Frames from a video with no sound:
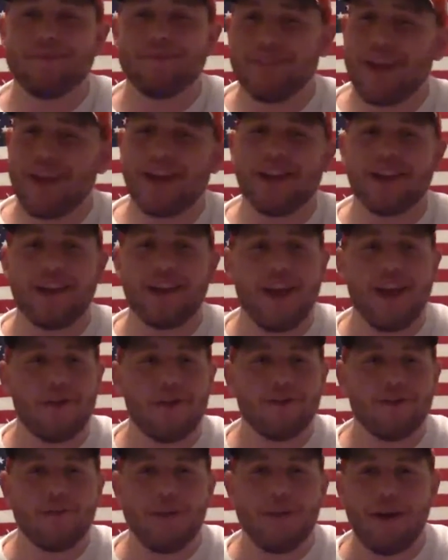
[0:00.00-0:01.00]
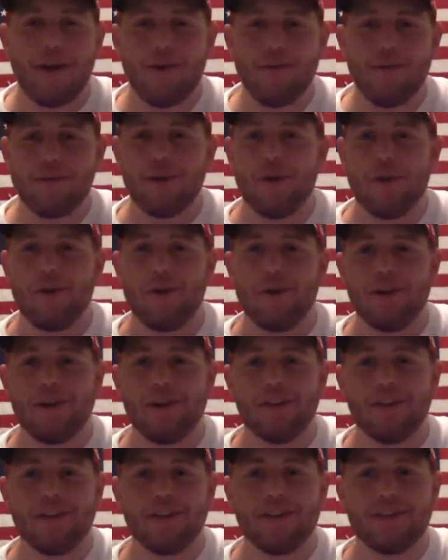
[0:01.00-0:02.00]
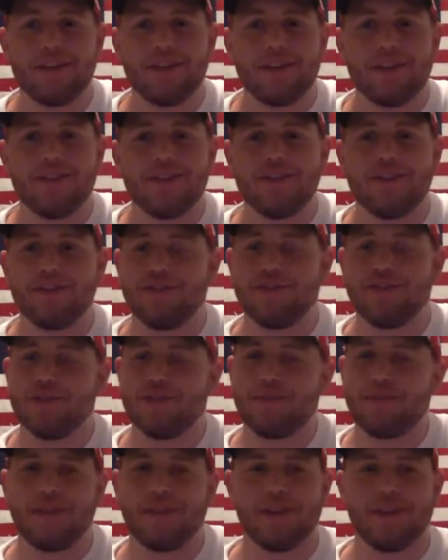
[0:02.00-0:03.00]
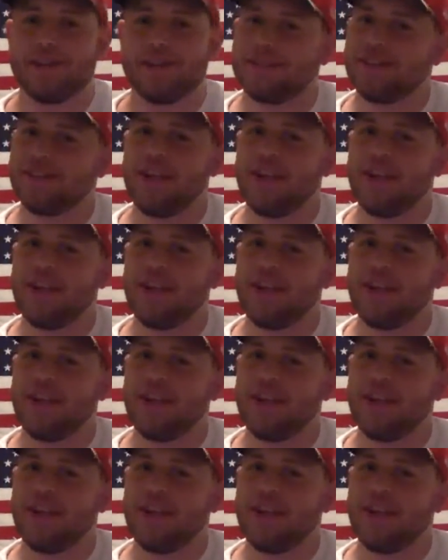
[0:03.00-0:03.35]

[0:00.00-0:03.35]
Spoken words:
kind of counting him out going into this season just because